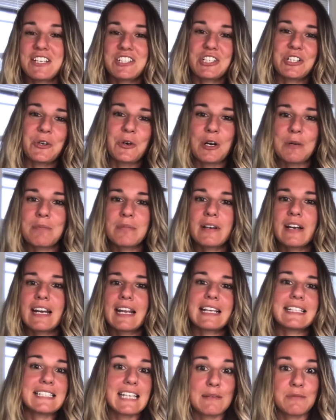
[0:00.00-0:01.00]
sure you're
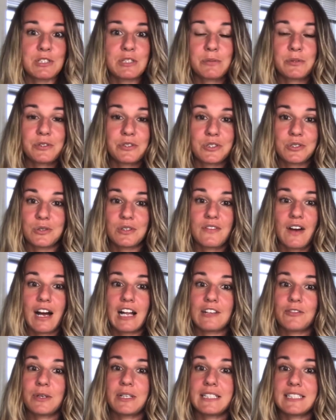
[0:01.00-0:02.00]
incorporating a tablespoon or 2 of
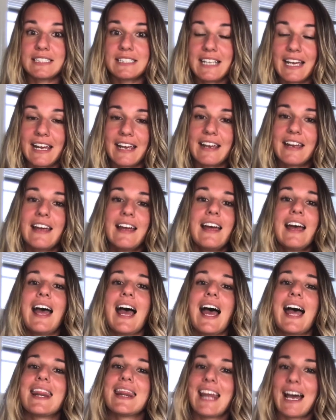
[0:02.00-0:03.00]
olive oil a day.
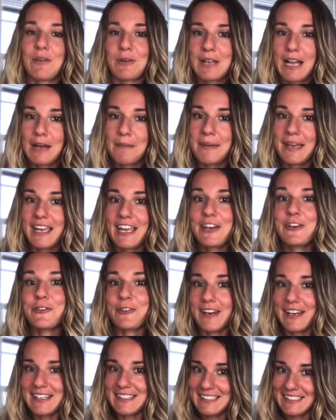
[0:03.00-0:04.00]
That will help a
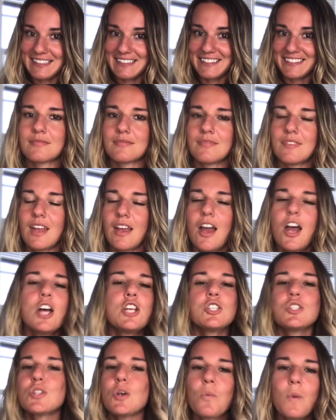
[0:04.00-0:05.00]
great deal.
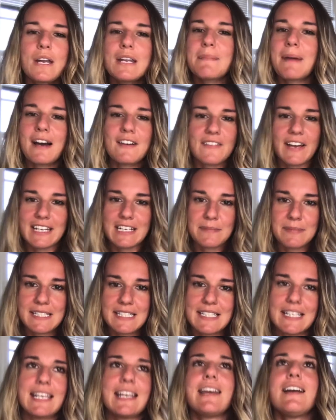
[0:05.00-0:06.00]
So what about vitamin
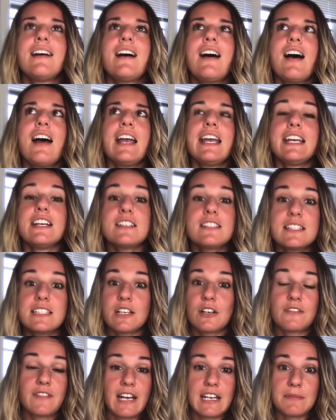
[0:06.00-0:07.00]
C? Here's the
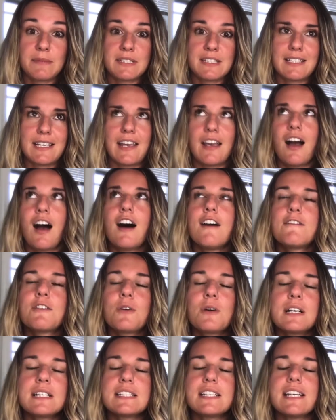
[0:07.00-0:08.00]
deal with vitamin C. Of
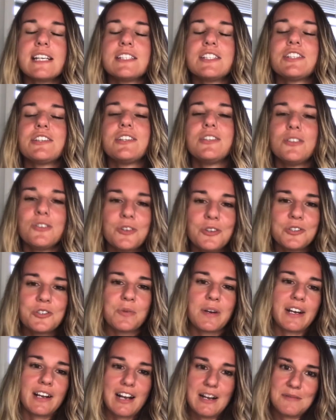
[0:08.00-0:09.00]
course, it's huge
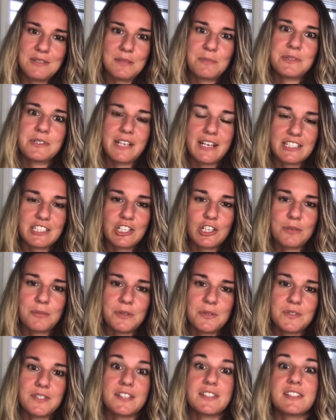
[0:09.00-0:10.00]
when it comes to protecting your
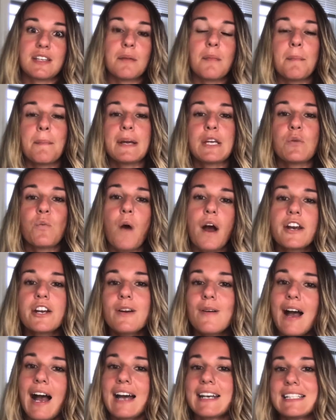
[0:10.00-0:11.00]
immune system, but you want to
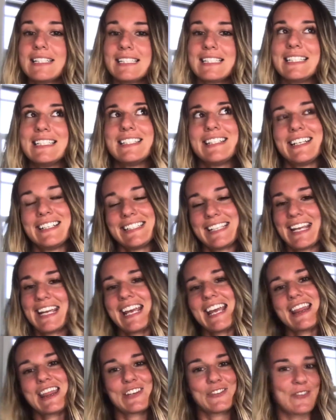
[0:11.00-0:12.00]
know how to take
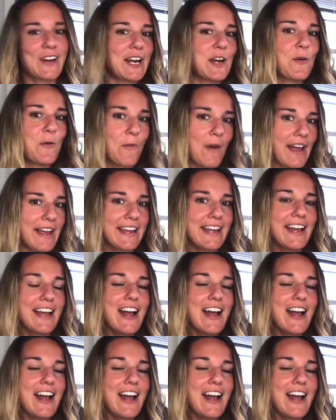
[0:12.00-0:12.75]
it the right way.